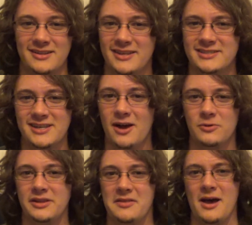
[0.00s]
he's not
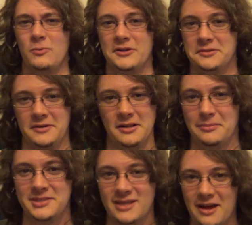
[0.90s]
really that well
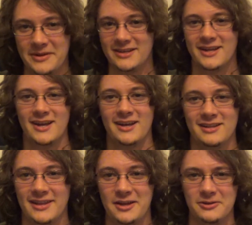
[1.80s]
developed. I mean,
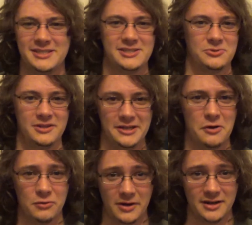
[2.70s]
Legolas is really
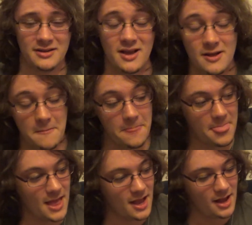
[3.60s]
overrated.
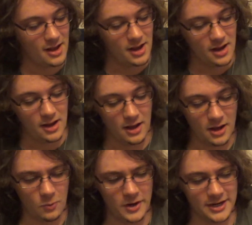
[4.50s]

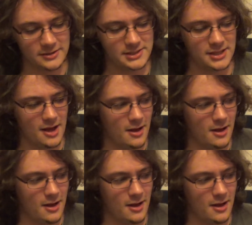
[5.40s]
What else?